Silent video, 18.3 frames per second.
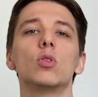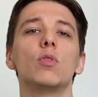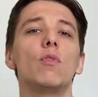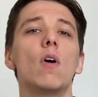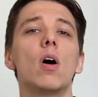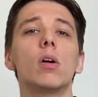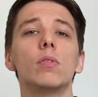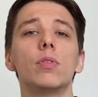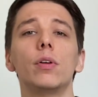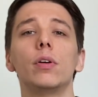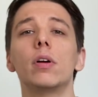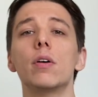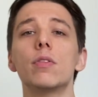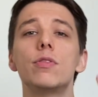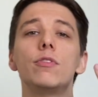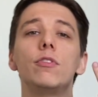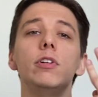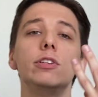far, there are
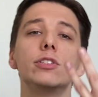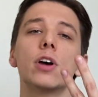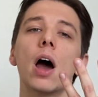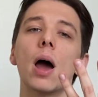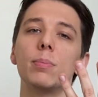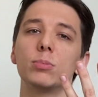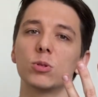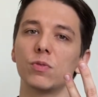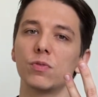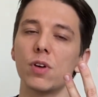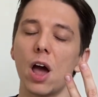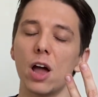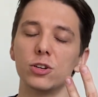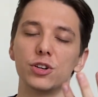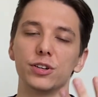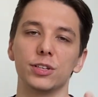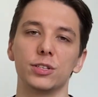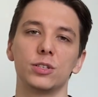3 types of
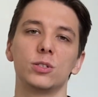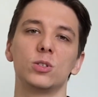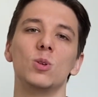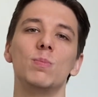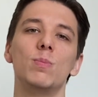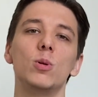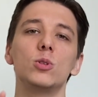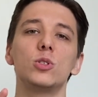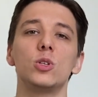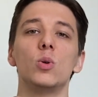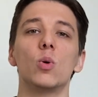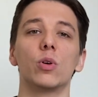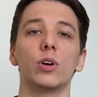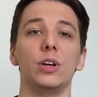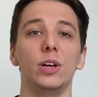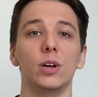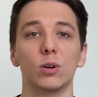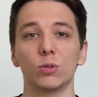gadgets to boost
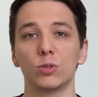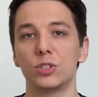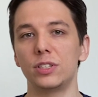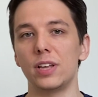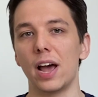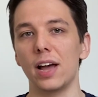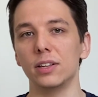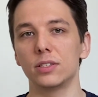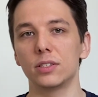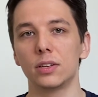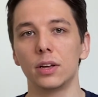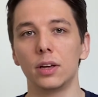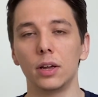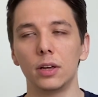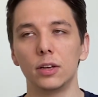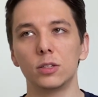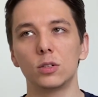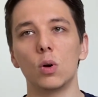your hero stats.
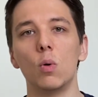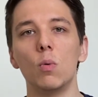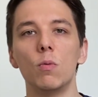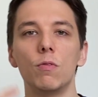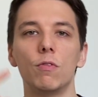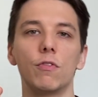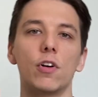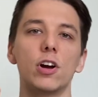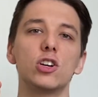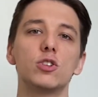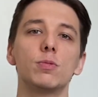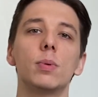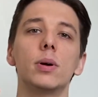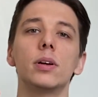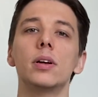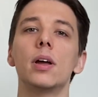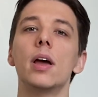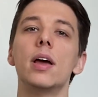So,
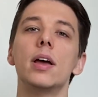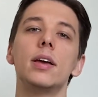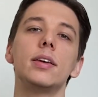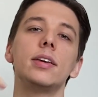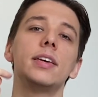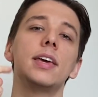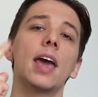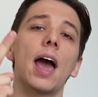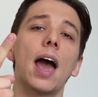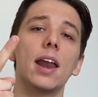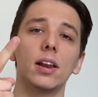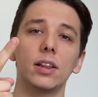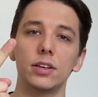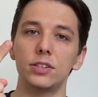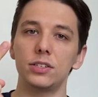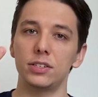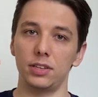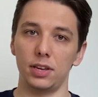Freshman,
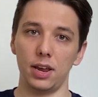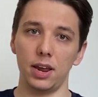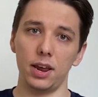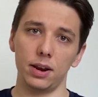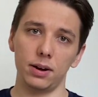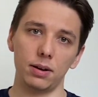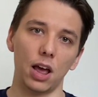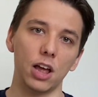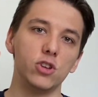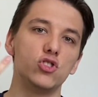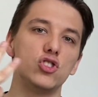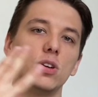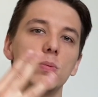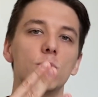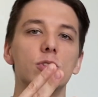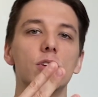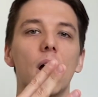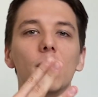Catalyst, and
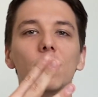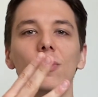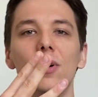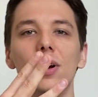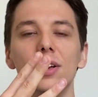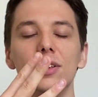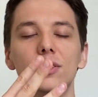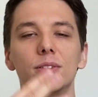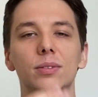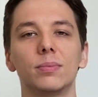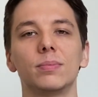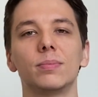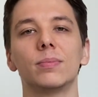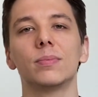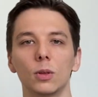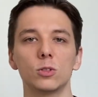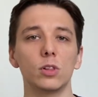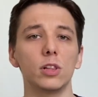Attribute upgrades.
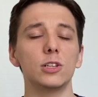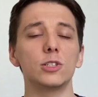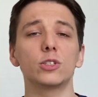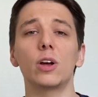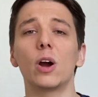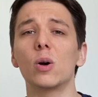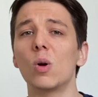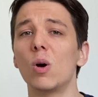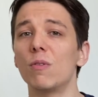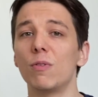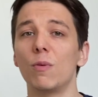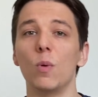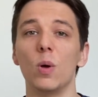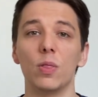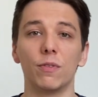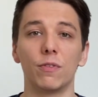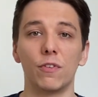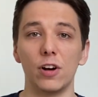So let's start off
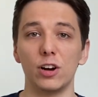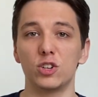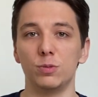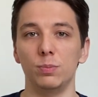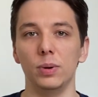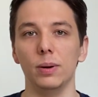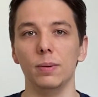with Freshman.